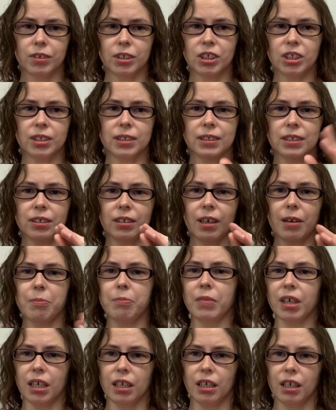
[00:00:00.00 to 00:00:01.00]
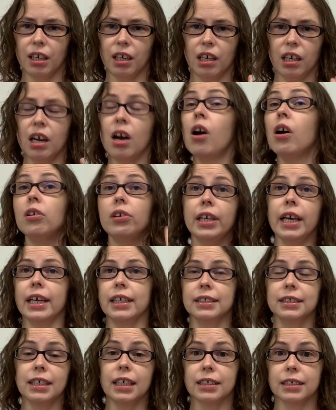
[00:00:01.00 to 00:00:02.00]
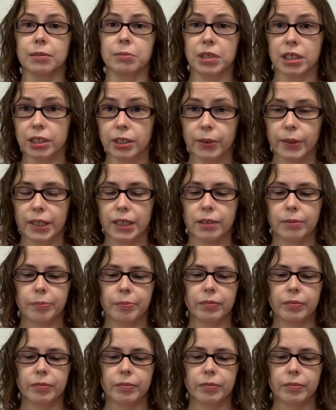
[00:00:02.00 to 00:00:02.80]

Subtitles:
just immediate, oh yes, I'm going to do it.